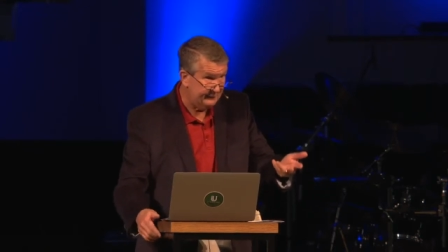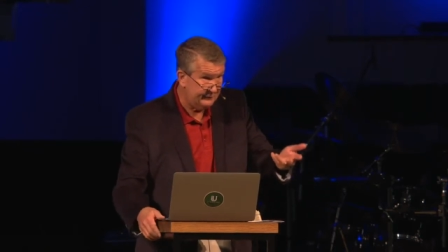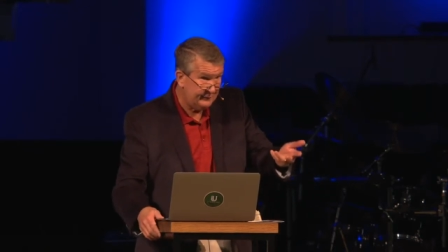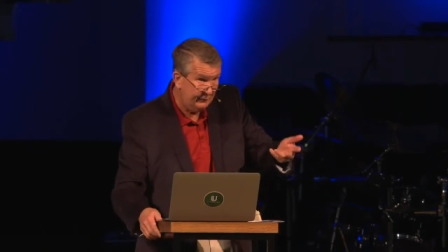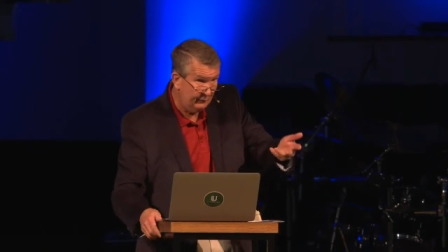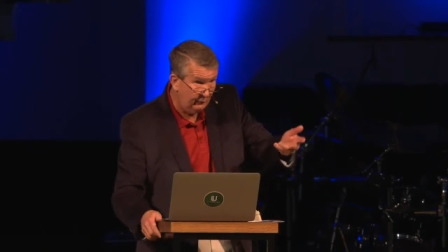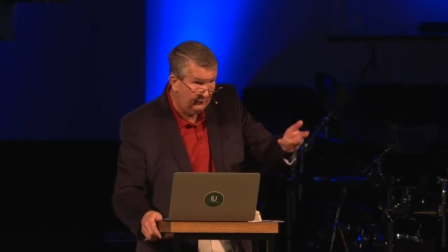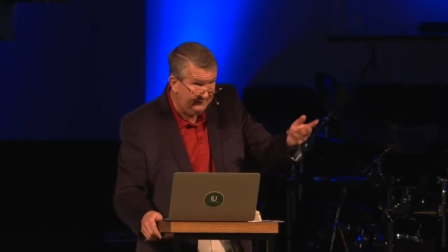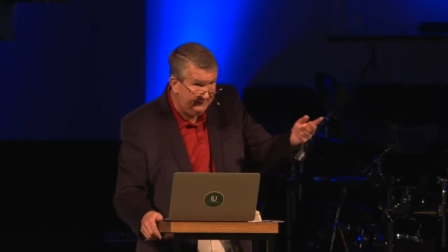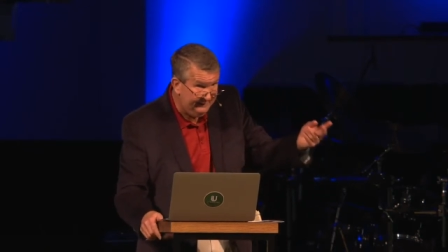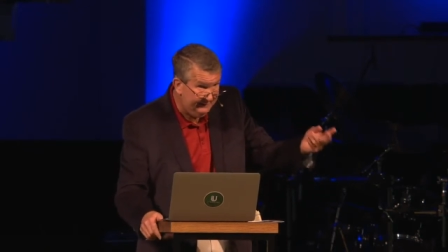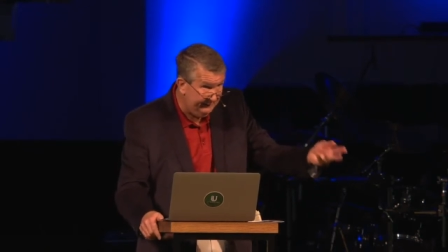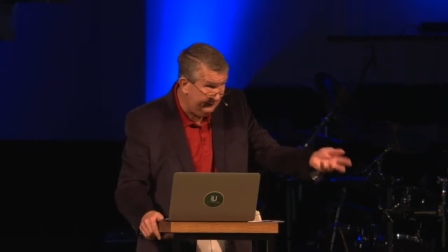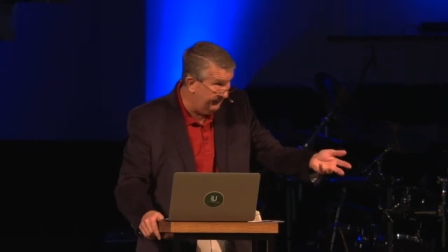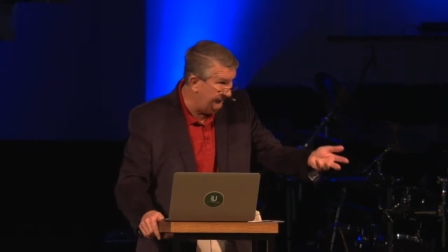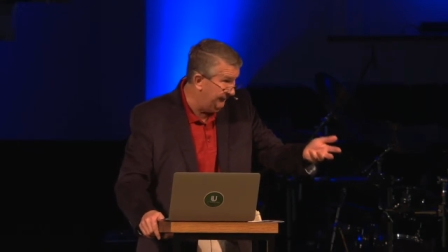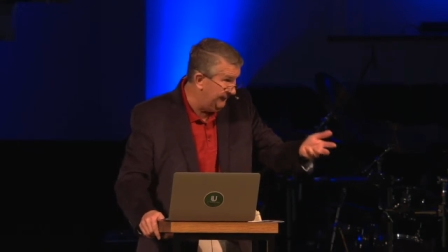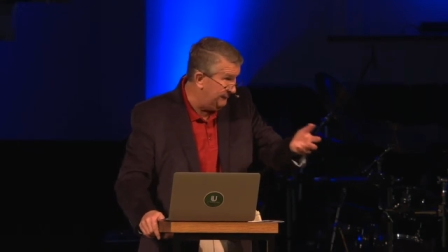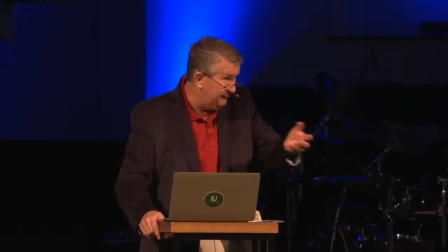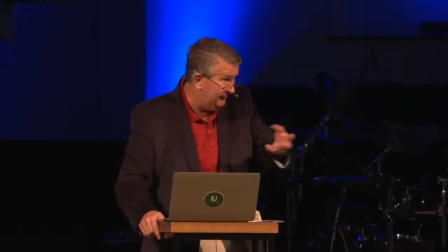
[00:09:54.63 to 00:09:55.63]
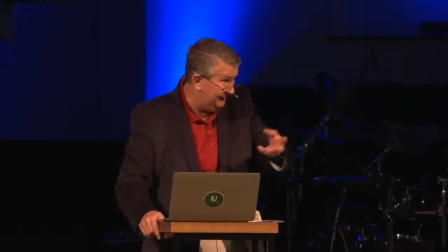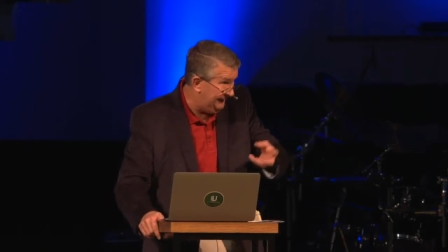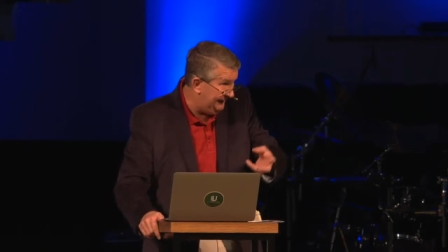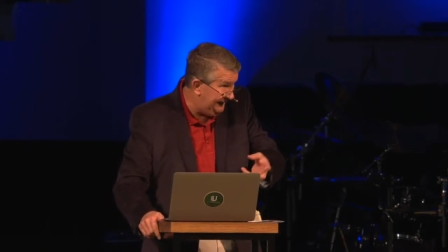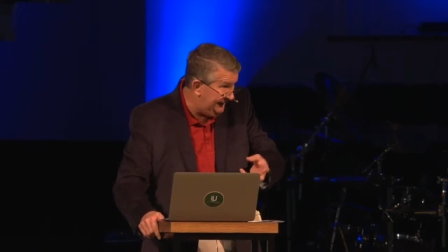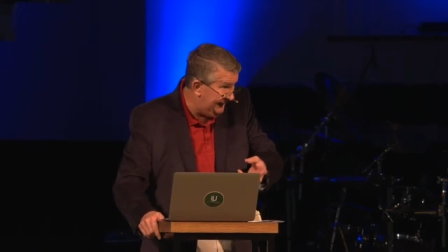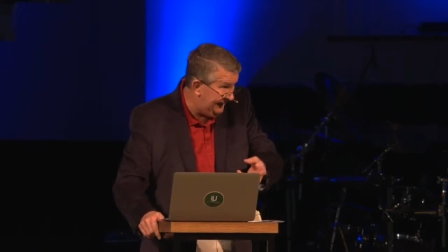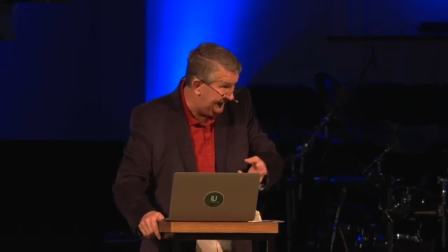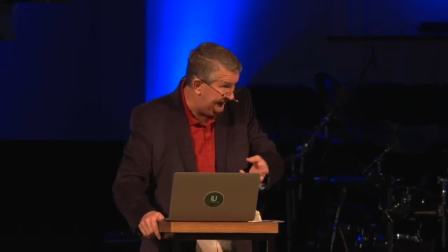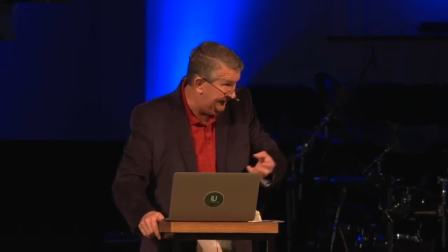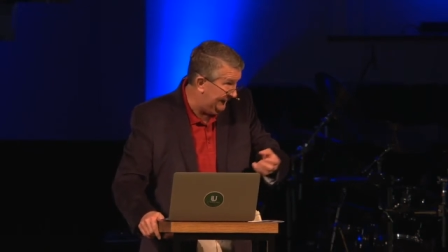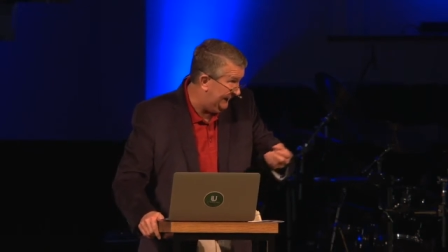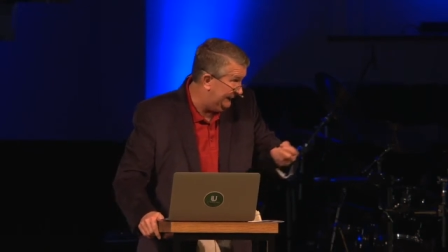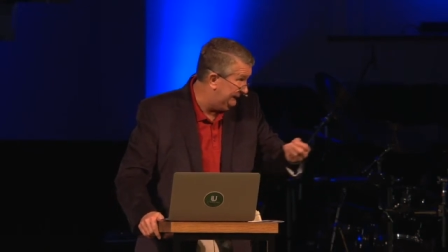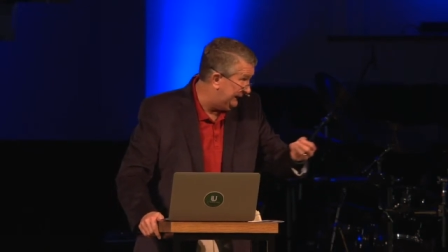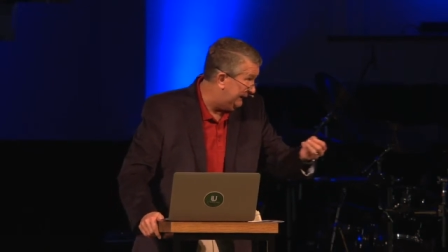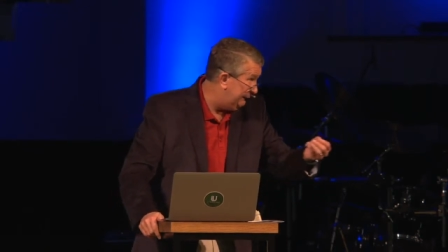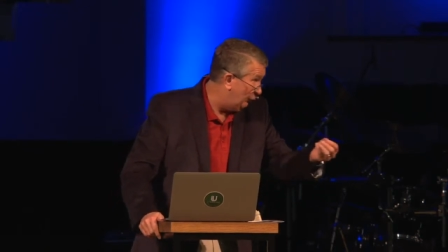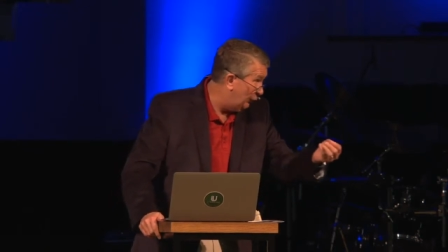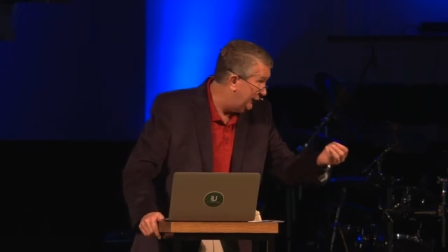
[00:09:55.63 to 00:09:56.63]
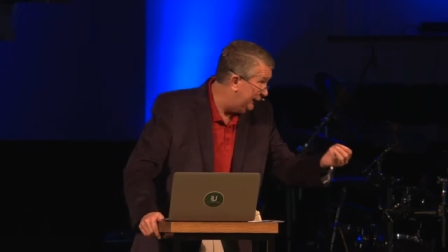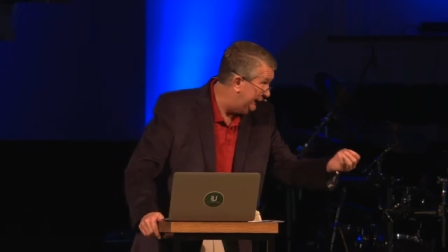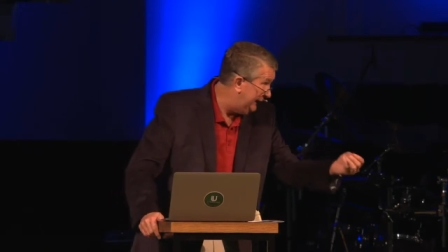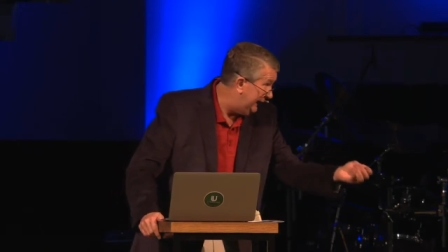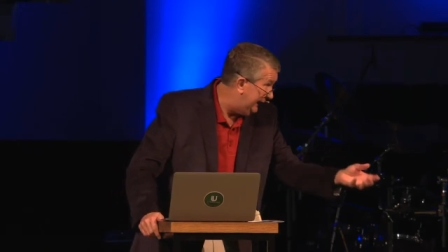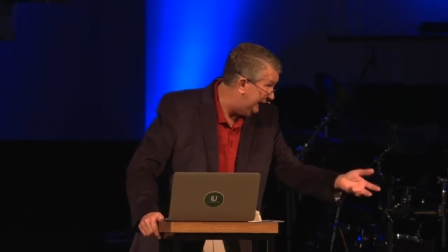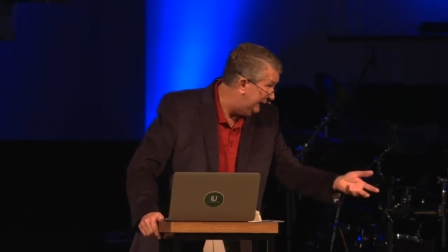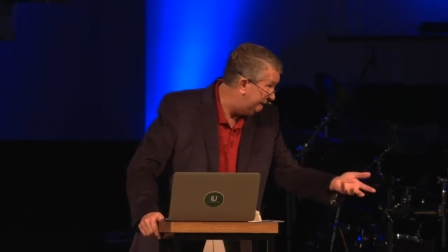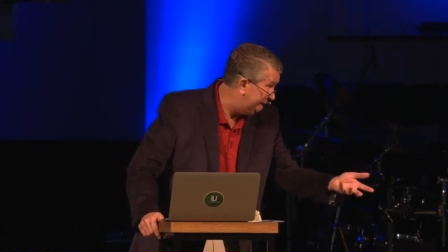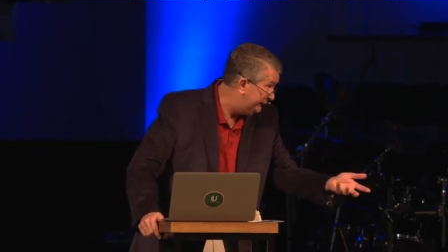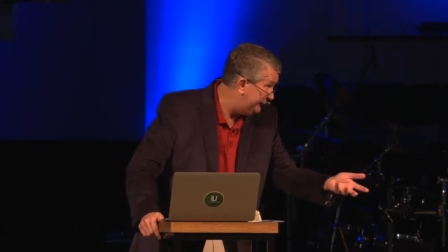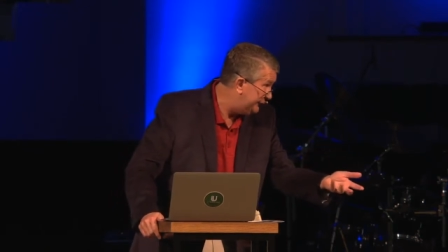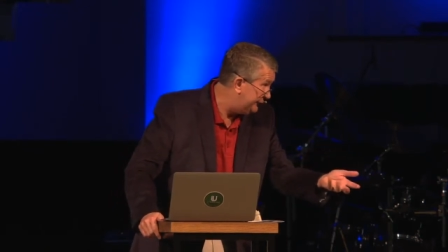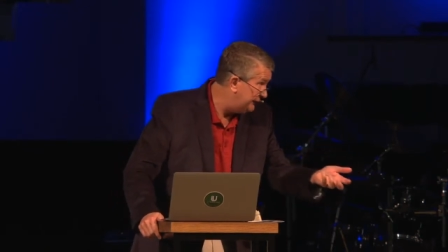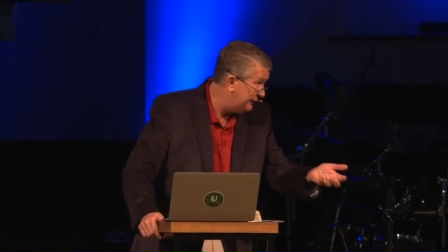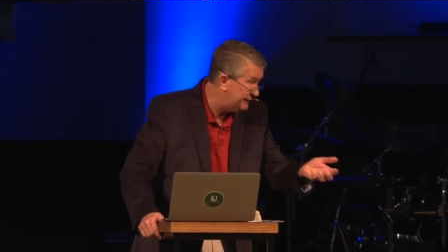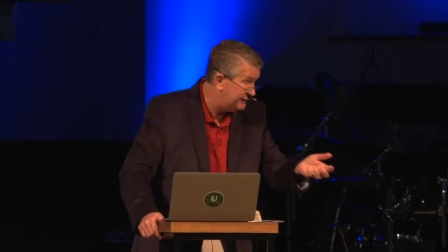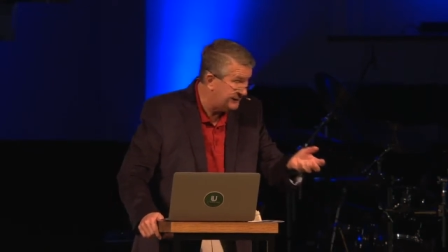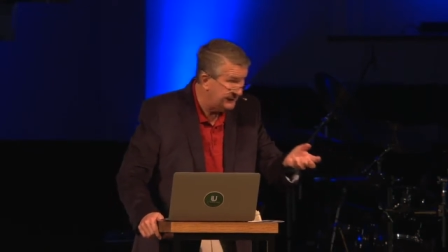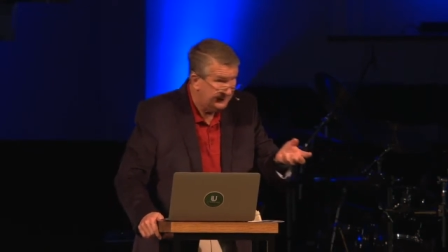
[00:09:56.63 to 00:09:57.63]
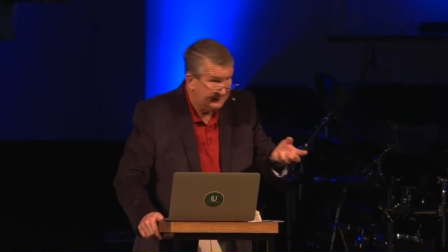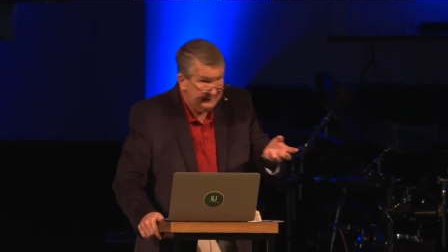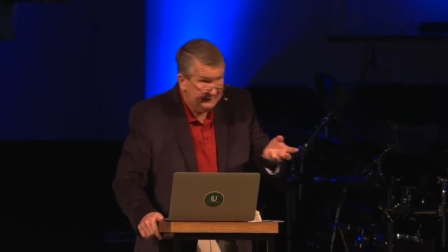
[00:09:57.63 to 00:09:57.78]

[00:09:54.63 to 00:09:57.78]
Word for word: So we hear them again. They were in Ephesus